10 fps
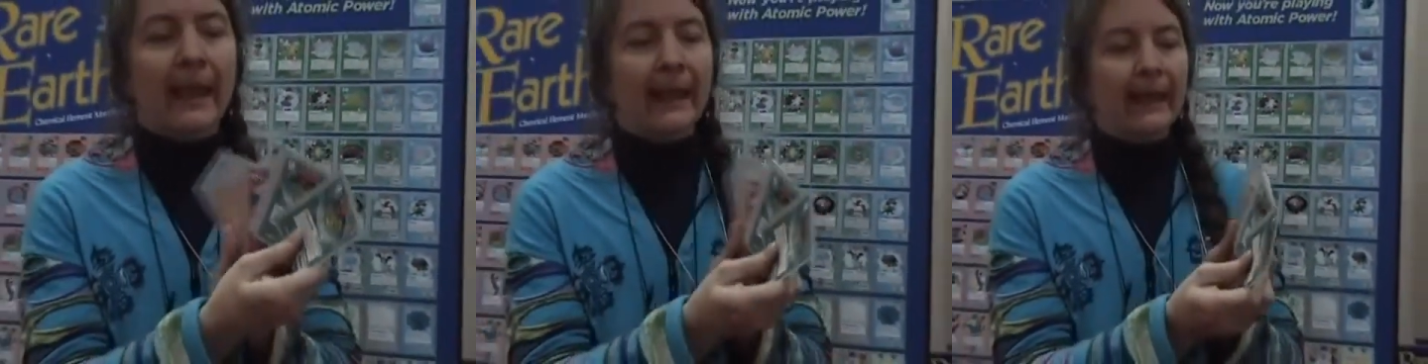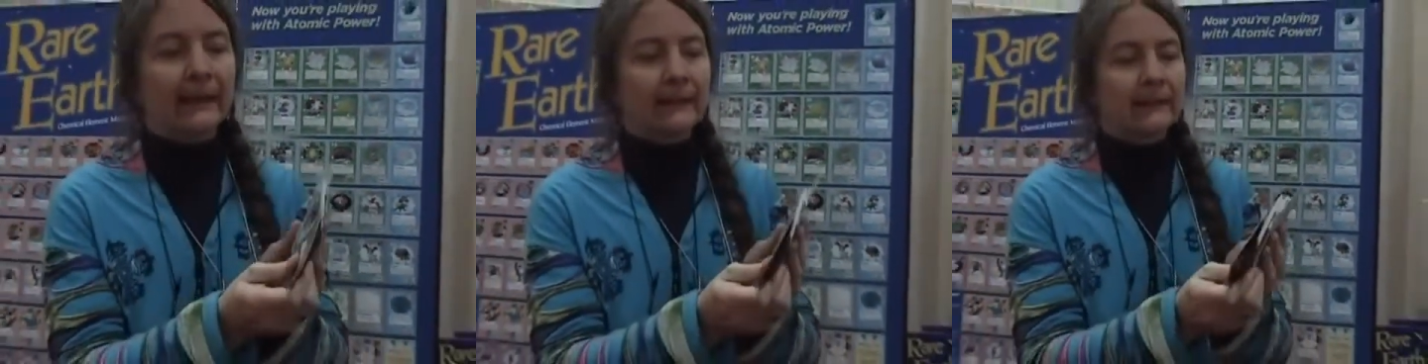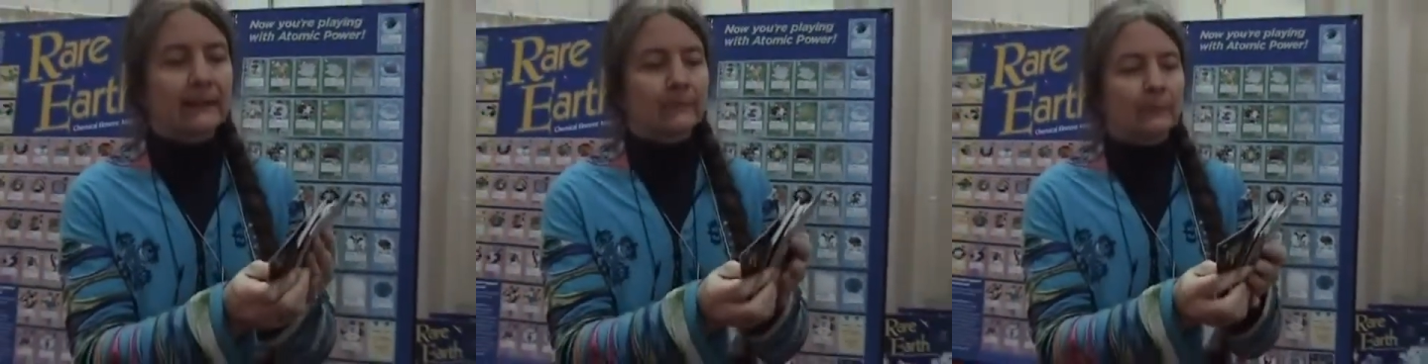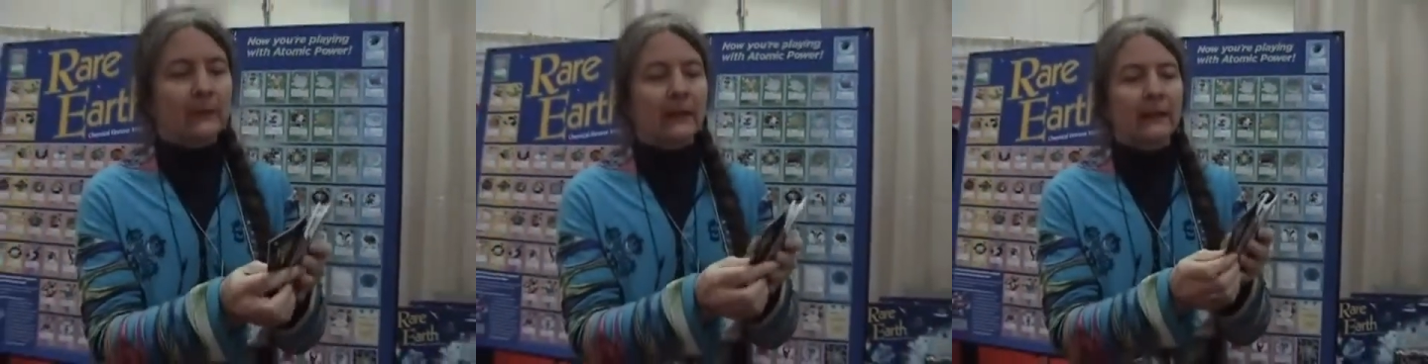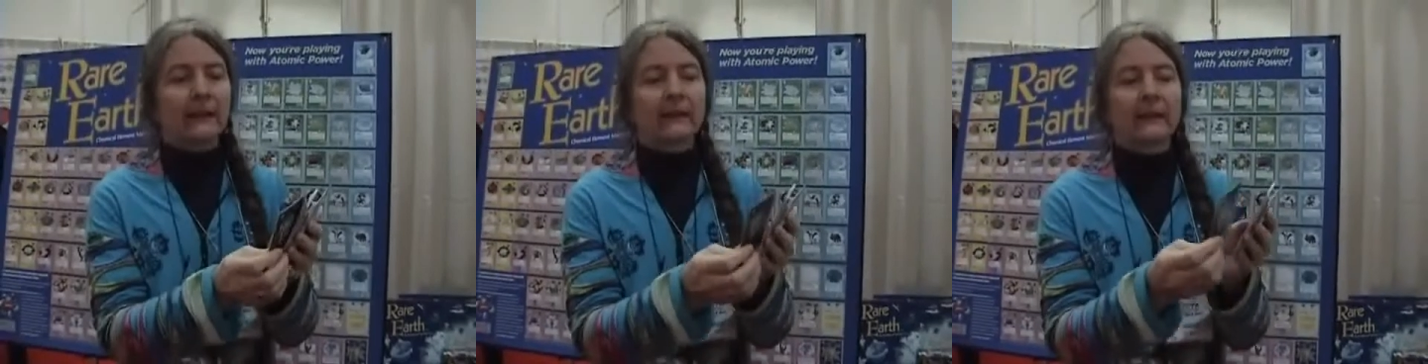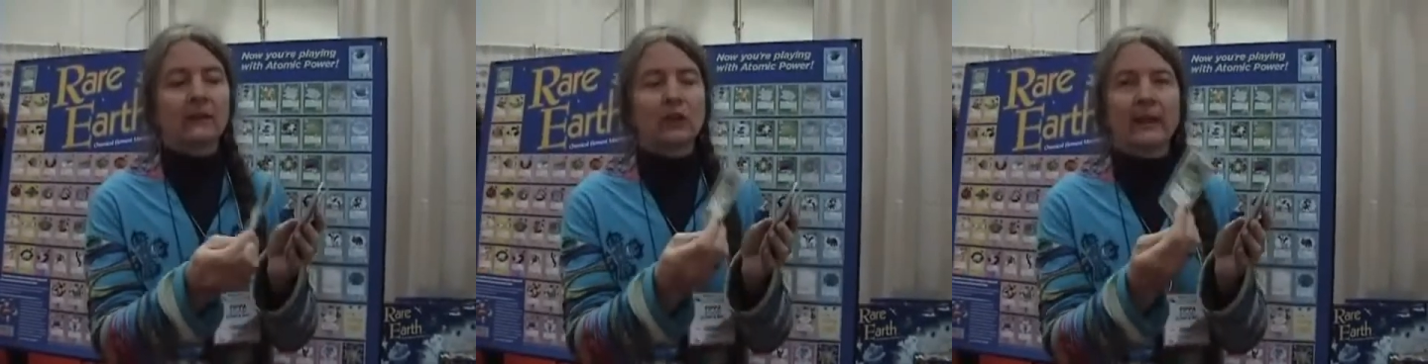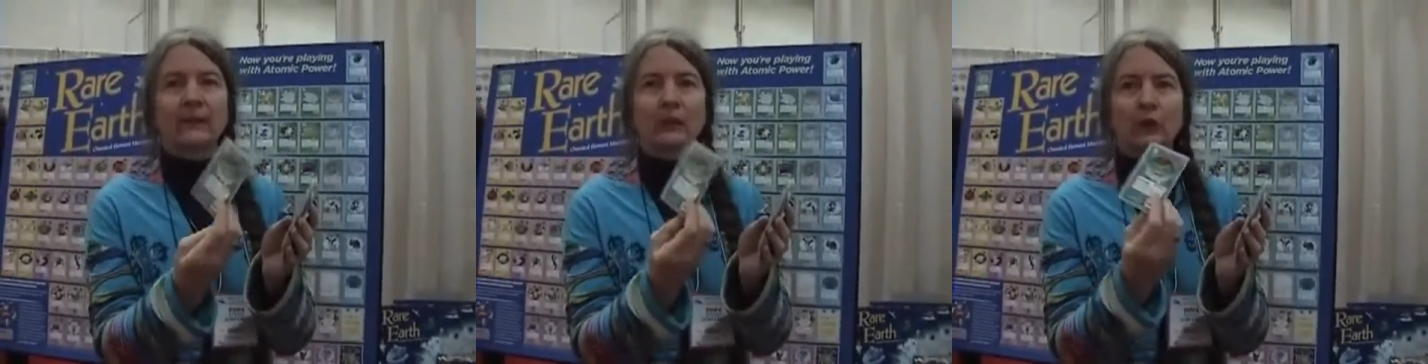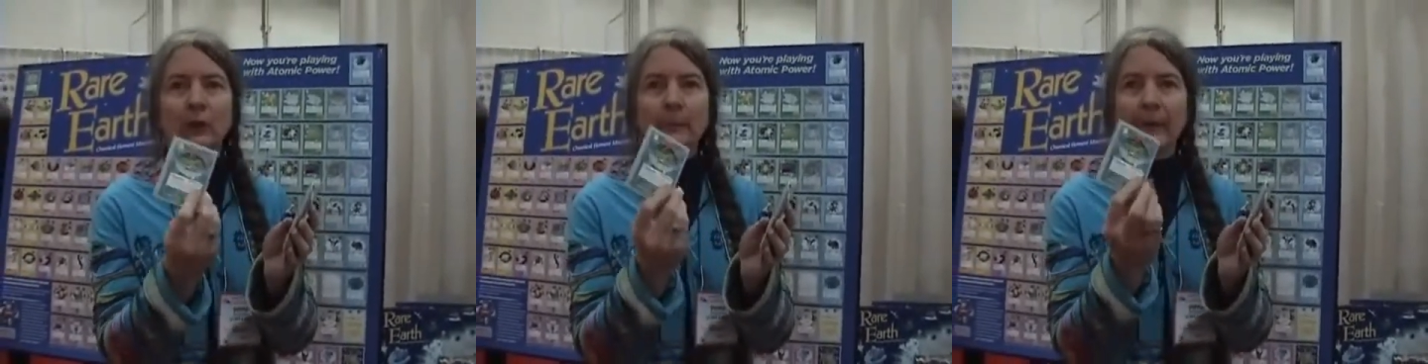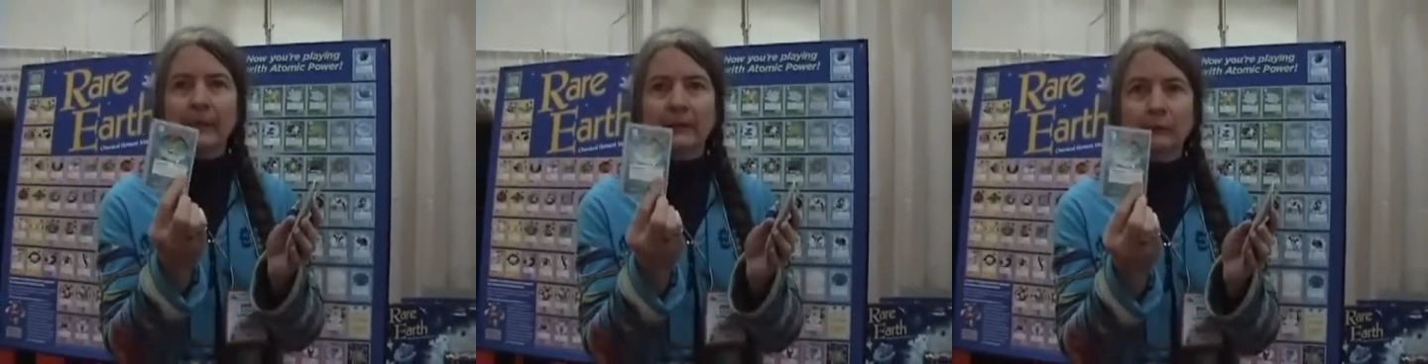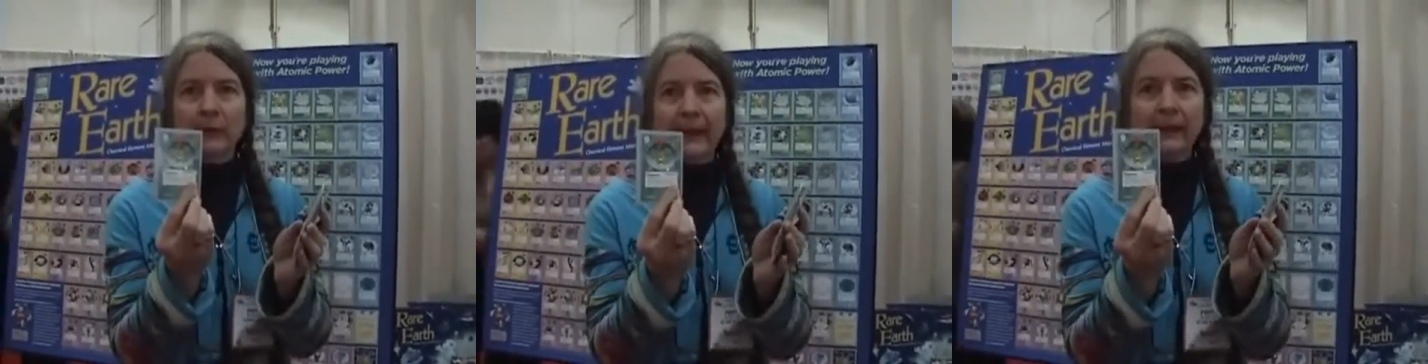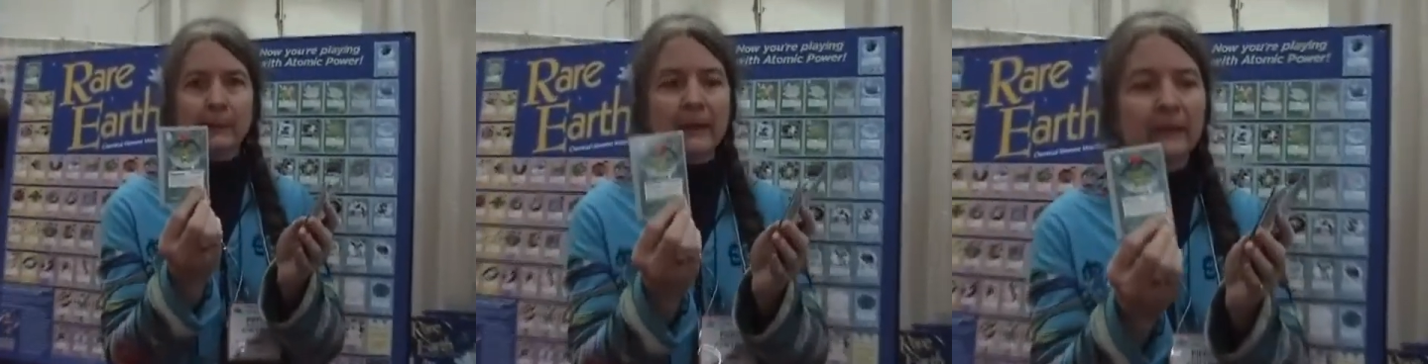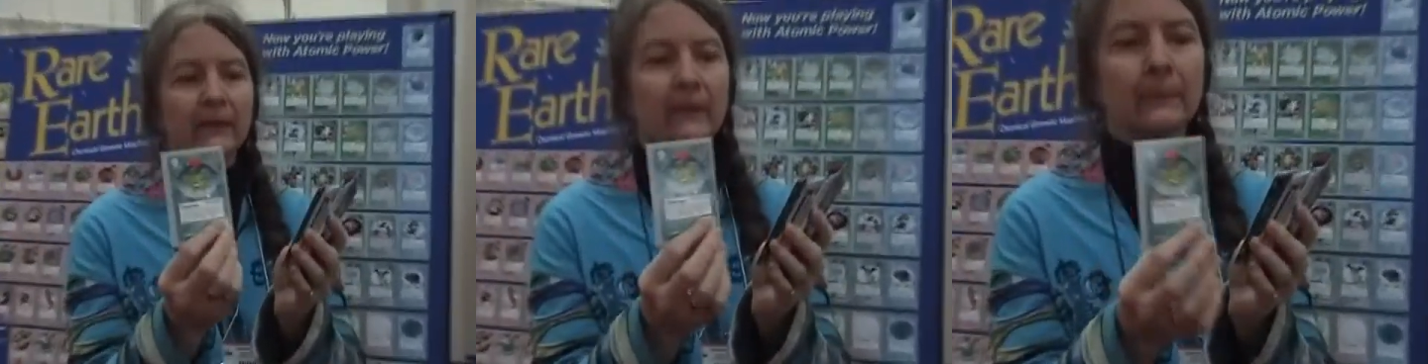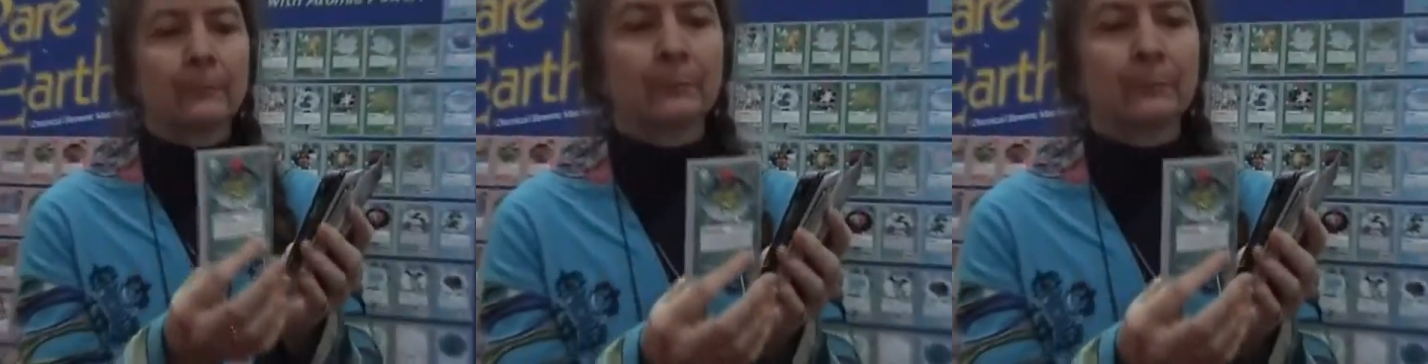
And kids get a chance to learn about the different elements.